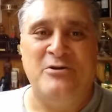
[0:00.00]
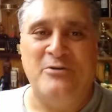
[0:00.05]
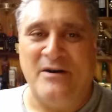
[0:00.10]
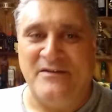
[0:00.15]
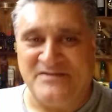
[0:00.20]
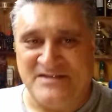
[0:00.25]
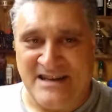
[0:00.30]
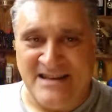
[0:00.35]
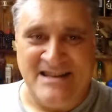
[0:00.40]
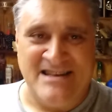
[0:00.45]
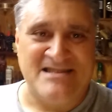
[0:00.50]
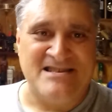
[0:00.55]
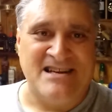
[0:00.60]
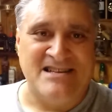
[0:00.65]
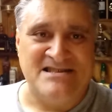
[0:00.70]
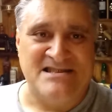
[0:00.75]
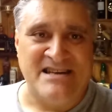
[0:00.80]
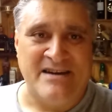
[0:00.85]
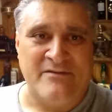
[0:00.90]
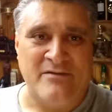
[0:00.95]
who I've said this
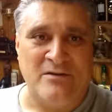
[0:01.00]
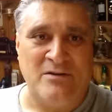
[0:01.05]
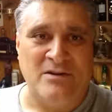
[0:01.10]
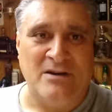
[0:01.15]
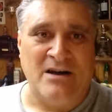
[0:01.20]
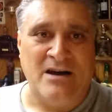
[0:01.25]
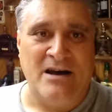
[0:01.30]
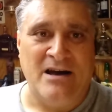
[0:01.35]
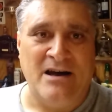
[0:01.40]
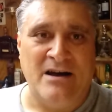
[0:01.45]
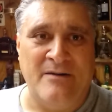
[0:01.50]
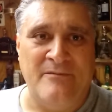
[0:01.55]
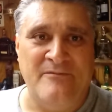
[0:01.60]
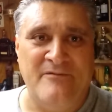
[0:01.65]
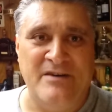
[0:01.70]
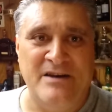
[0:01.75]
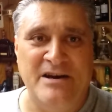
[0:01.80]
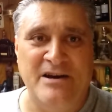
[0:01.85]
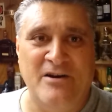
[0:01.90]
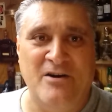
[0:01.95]
on several uh,
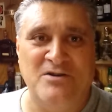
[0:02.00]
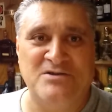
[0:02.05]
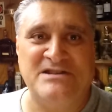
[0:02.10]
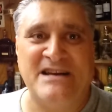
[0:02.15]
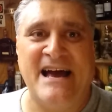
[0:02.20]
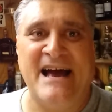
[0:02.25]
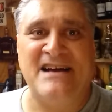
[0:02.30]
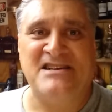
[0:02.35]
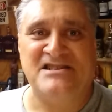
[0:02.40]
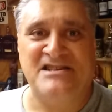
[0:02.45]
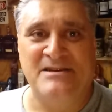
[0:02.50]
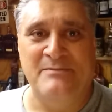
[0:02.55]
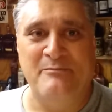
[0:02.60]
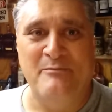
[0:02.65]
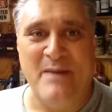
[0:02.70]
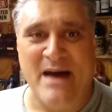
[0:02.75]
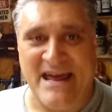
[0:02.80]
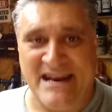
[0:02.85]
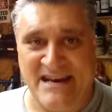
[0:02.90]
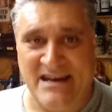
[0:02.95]
videos, I actually
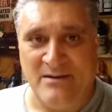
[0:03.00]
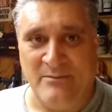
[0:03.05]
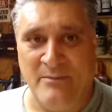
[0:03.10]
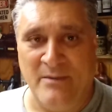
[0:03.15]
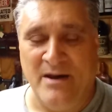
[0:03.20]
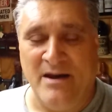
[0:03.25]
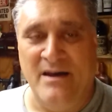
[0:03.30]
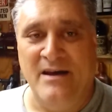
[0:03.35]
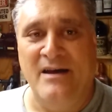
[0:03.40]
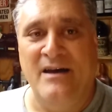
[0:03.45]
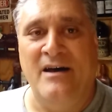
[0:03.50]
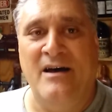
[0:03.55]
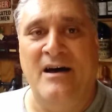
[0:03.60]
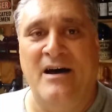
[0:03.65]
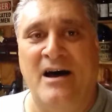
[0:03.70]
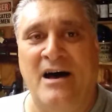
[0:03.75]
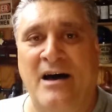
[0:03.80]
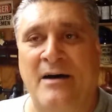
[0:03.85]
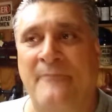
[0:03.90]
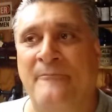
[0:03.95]
met him,
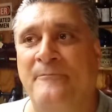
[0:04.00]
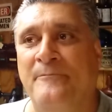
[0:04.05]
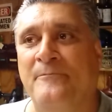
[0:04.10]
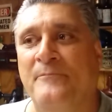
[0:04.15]
uh,